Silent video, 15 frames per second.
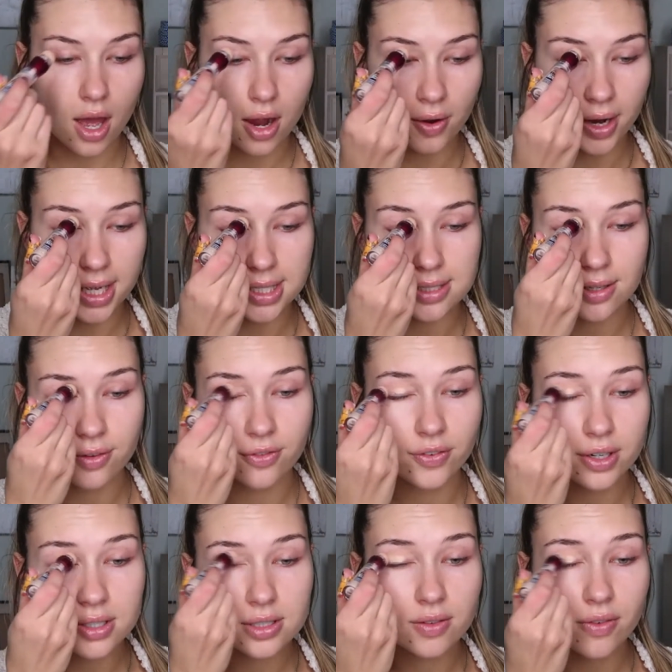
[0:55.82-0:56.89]
All right, so
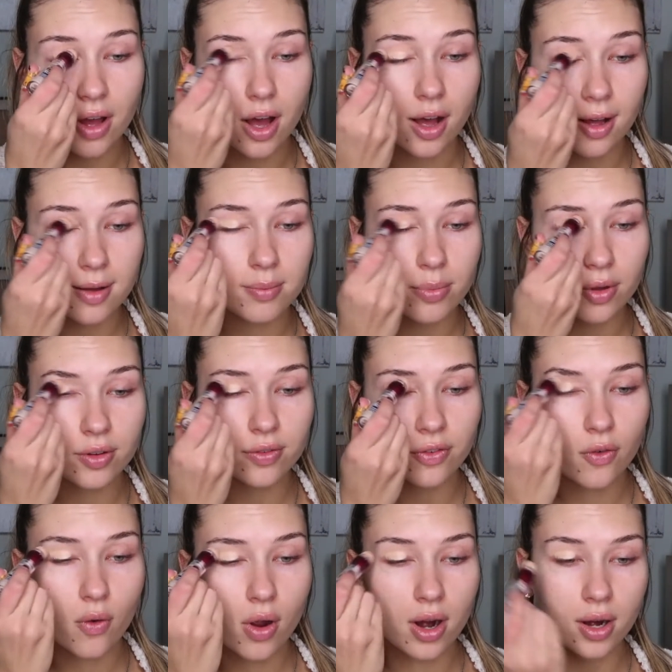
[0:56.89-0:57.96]
first of all,
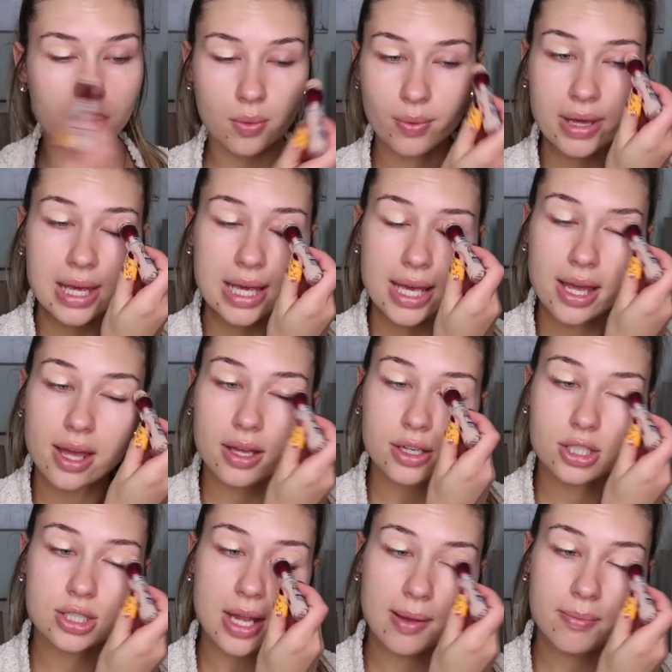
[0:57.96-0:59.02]
before we
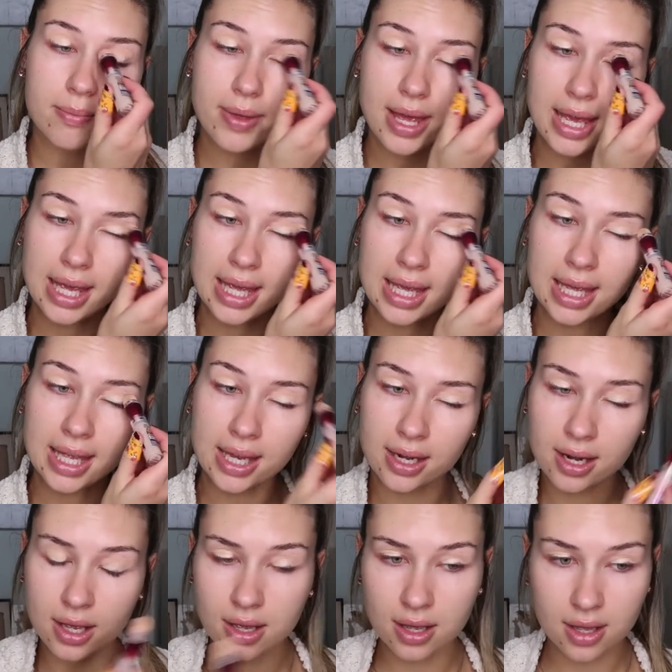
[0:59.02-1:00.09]
jump
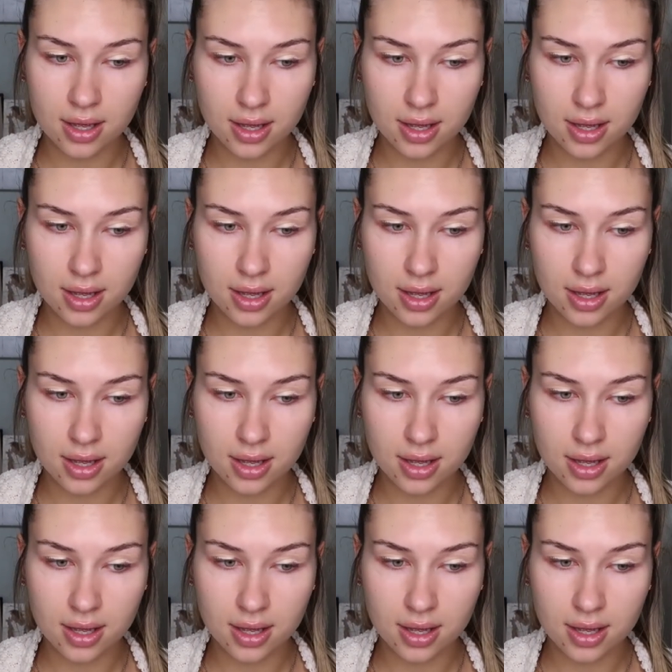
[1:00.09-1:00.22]
in